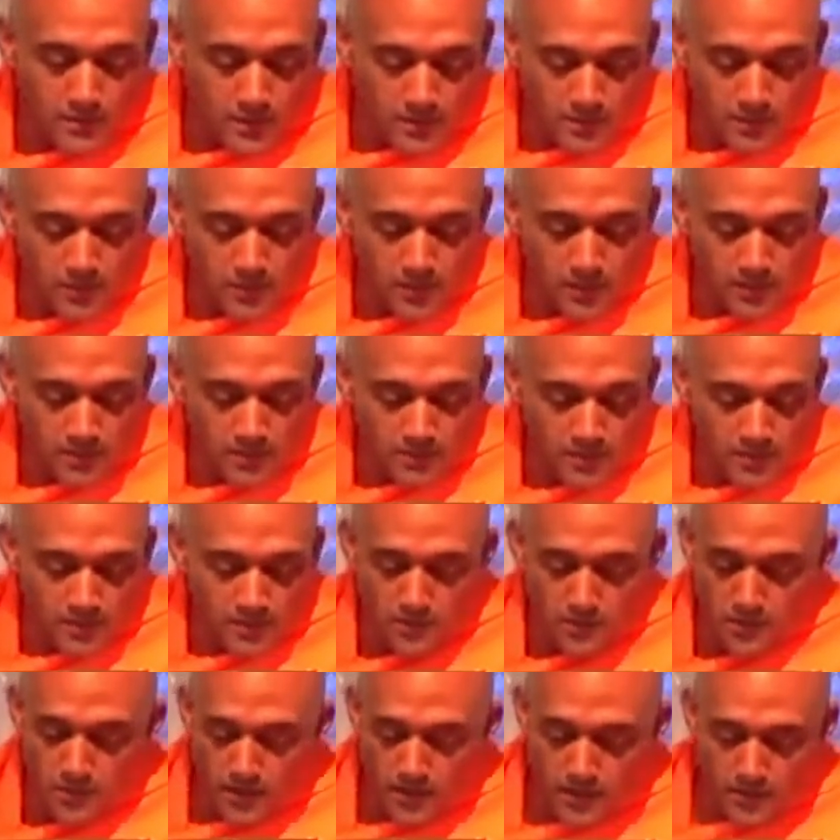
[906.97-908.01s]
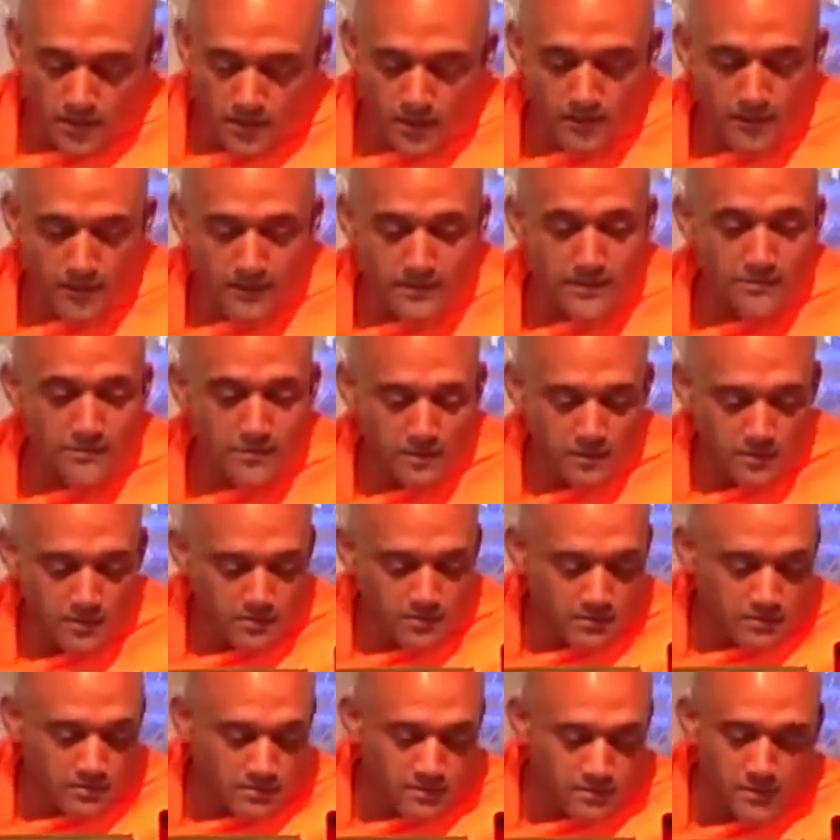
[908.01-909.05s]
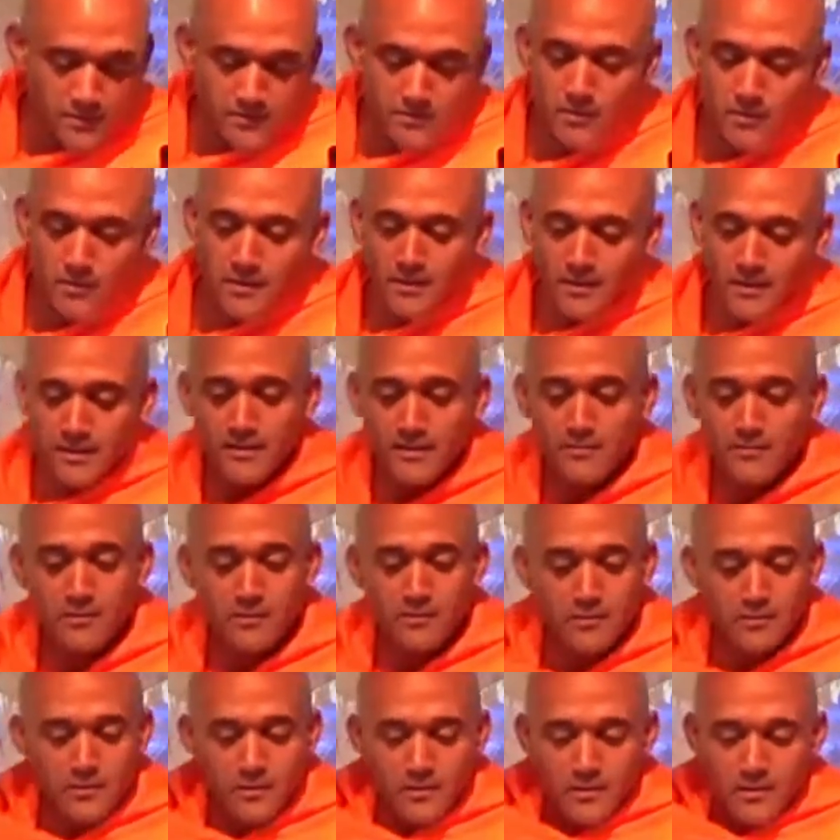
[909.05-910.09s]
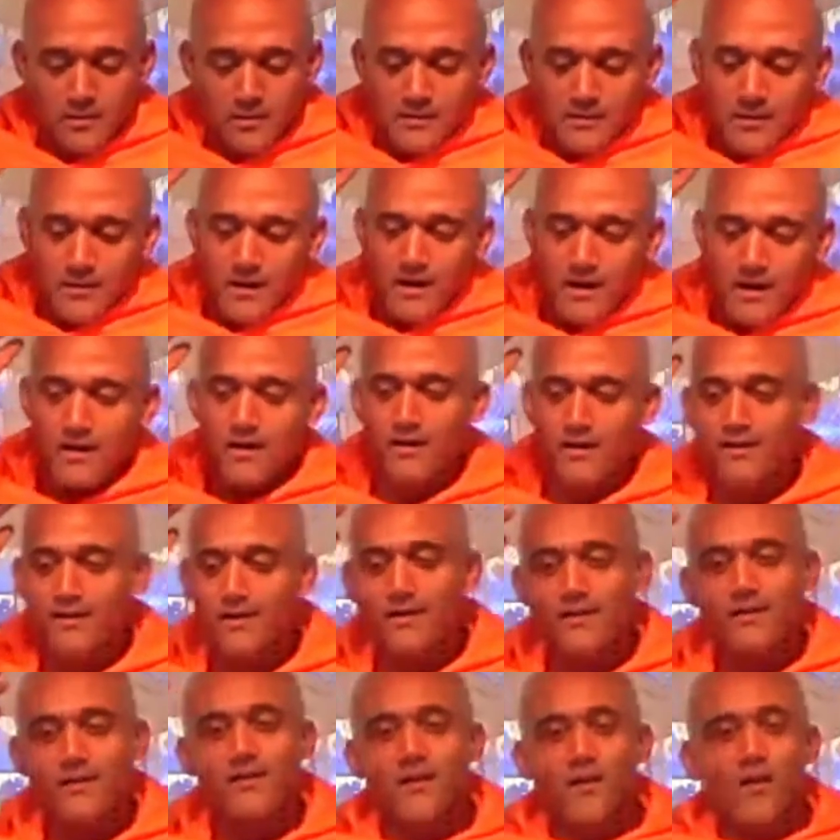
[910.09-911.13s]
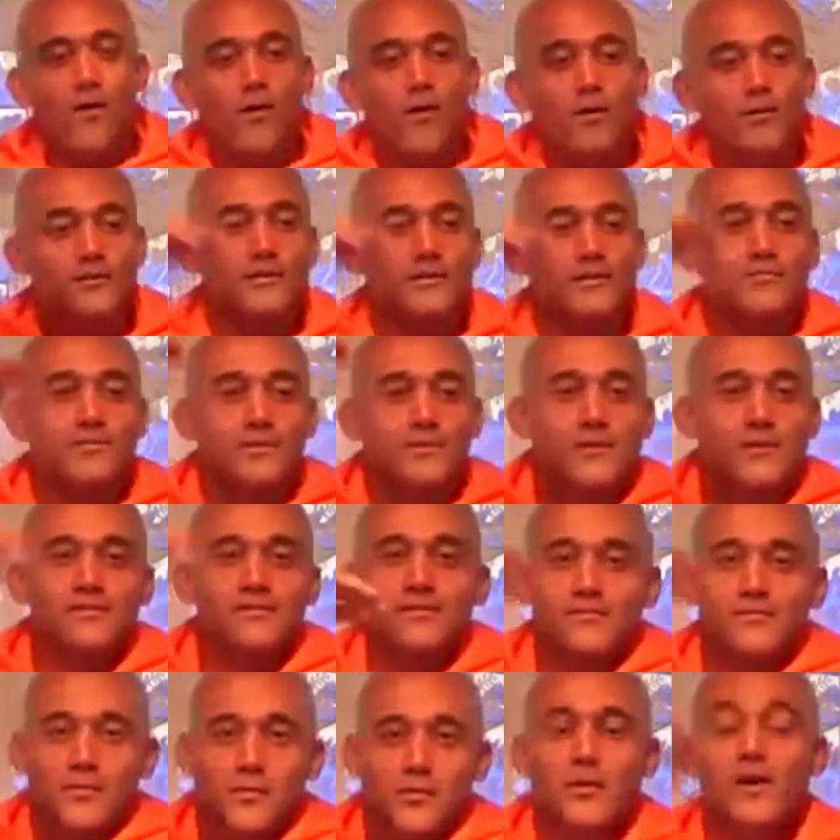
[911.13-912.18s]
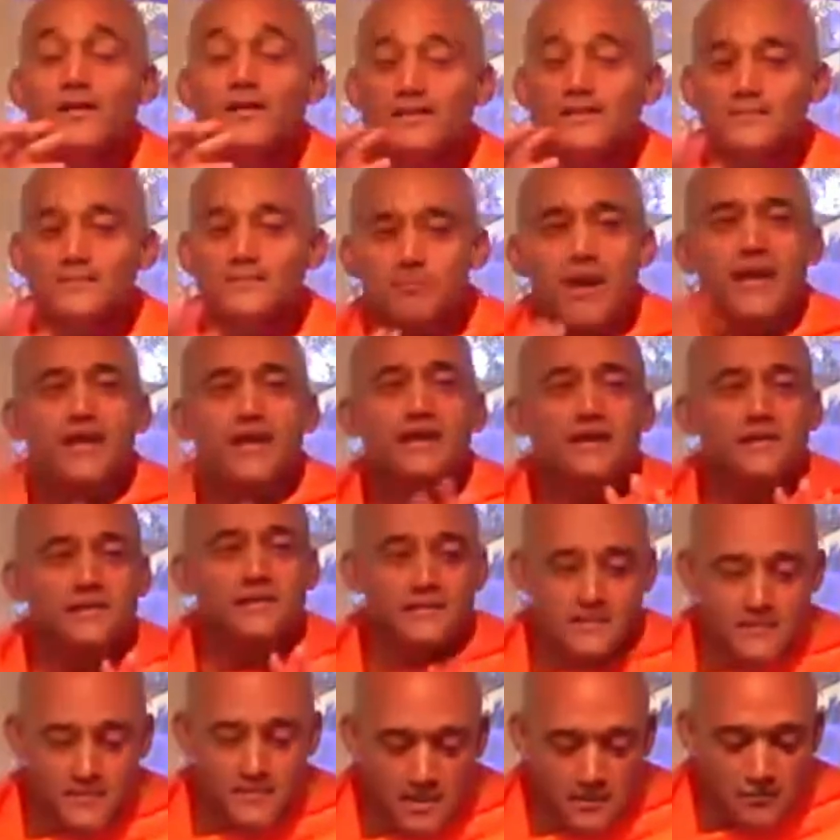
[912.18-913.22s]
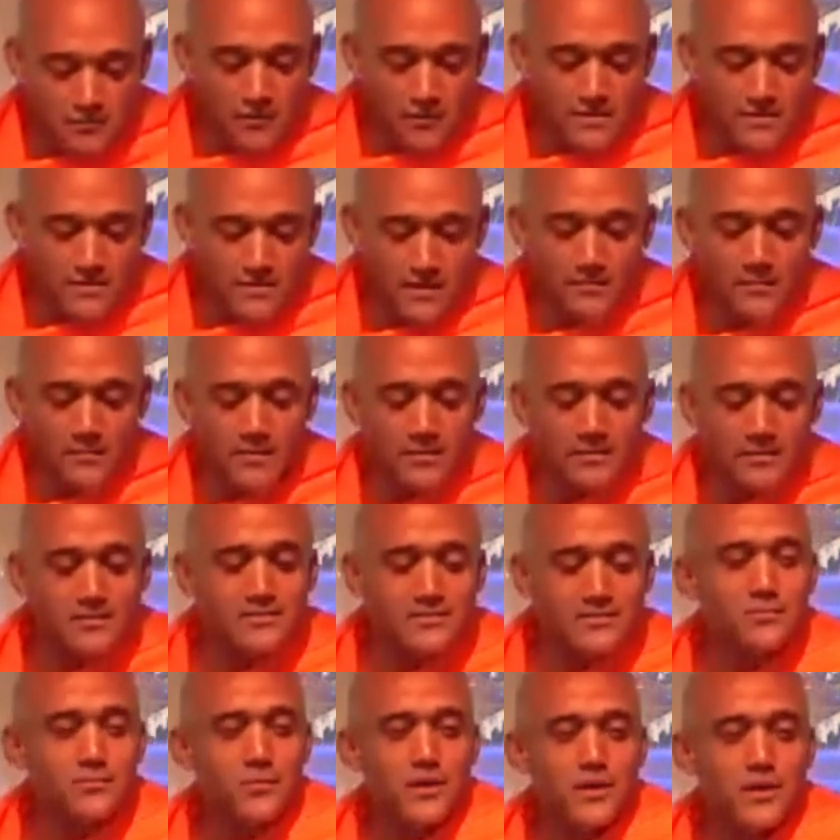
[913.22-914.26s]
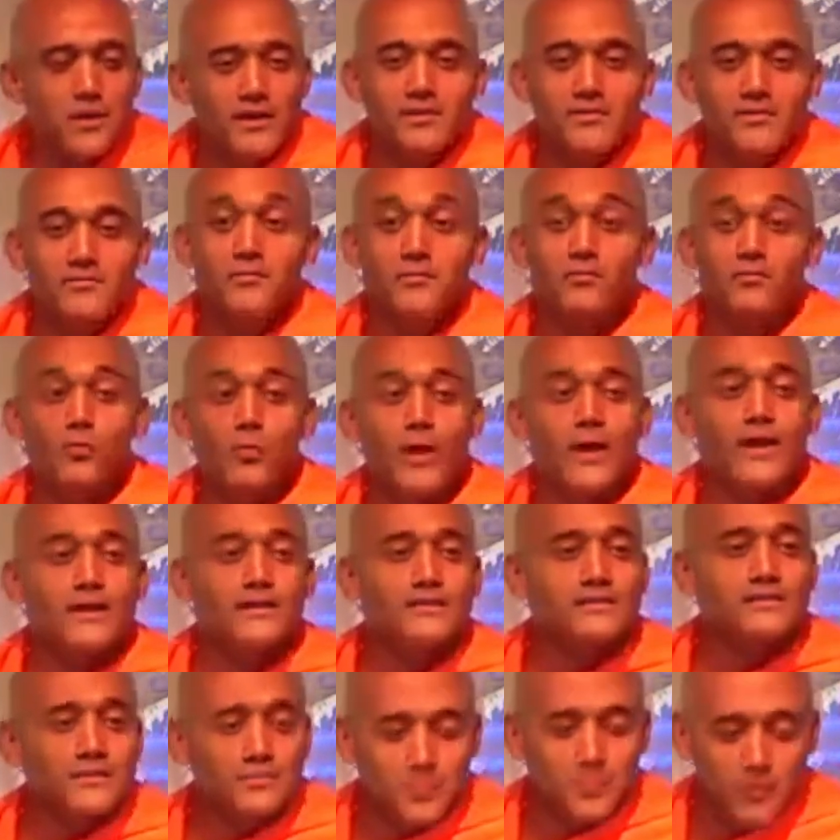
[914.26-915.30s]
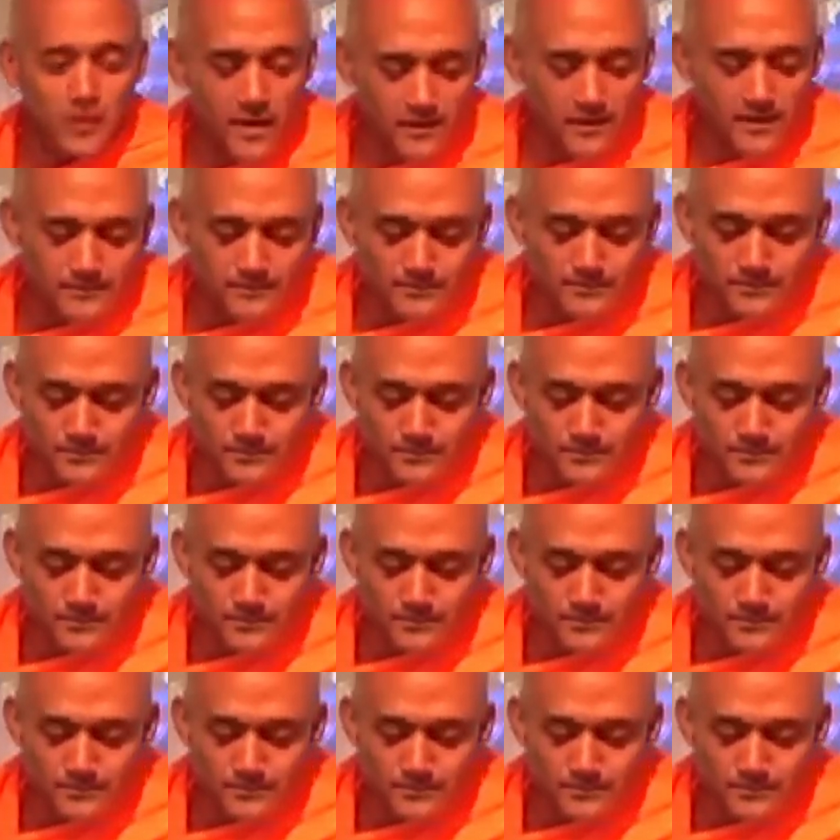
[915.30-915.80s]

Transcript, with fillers: I'm a philosopher, and so I, I like definitions. And so I'm going to give you uh, all the different, or at least many different definitions of prayer, different ways to pray.